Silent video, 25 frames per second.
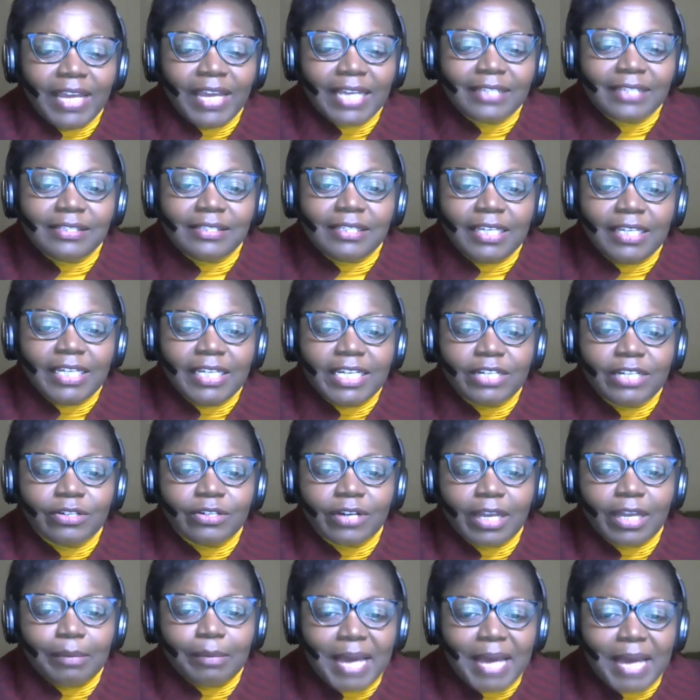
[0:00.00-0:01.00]
exceeded
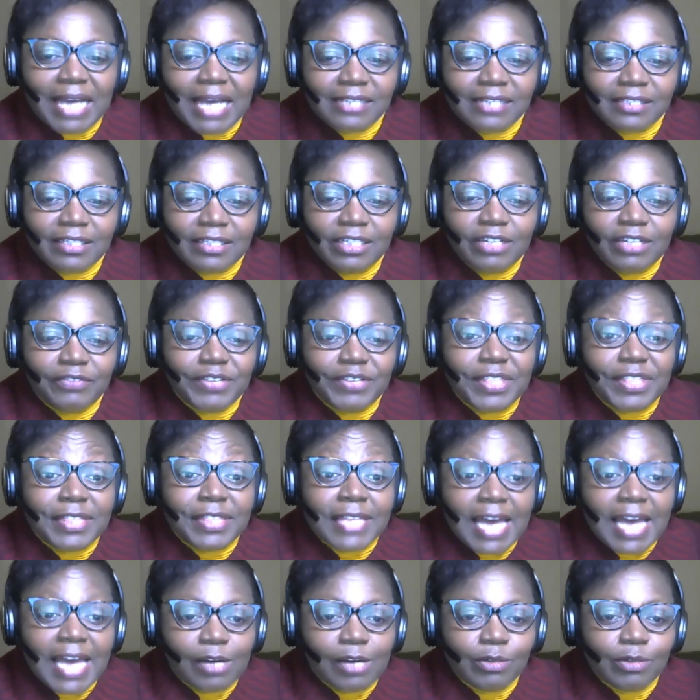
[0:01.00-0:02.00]
our capacity of
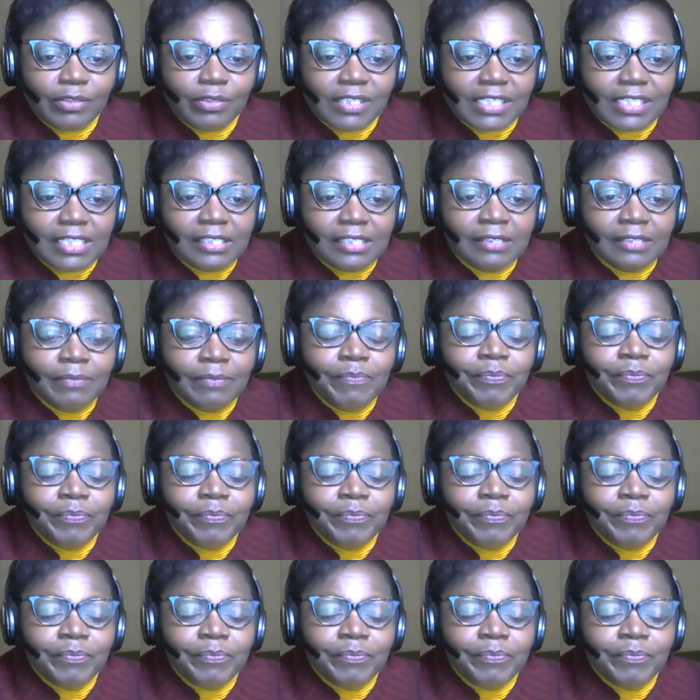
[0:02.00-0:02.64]
1,000